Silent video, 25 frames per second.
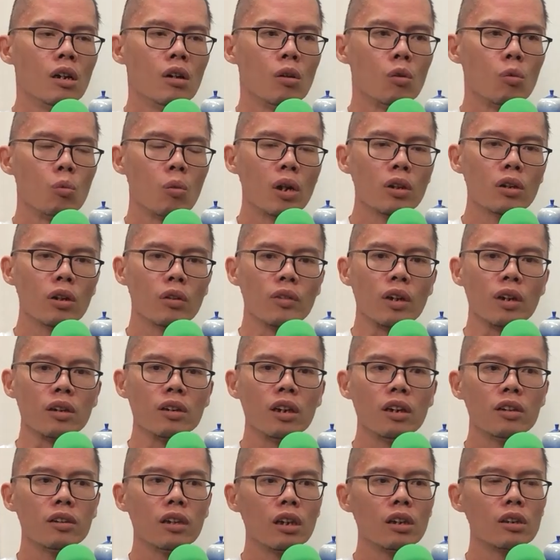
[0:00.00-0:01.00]
One of the
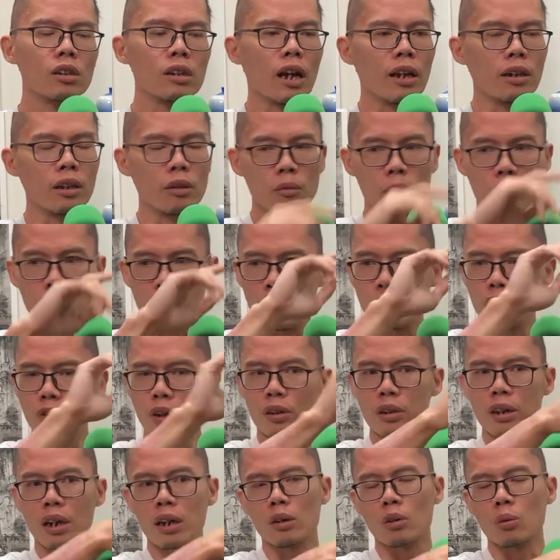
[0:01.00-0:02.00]
key things, like before
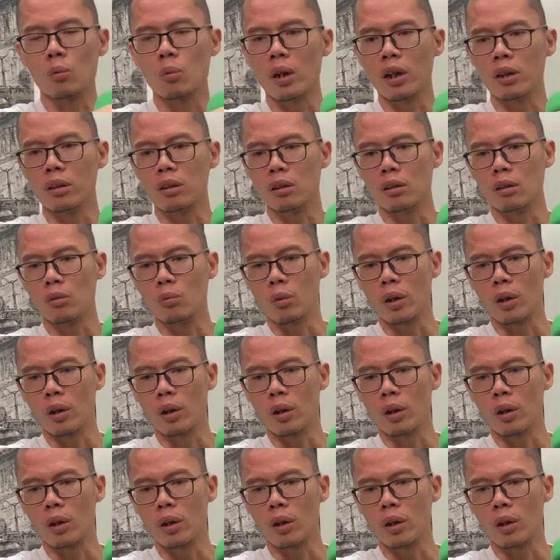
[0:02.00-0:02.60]
that, when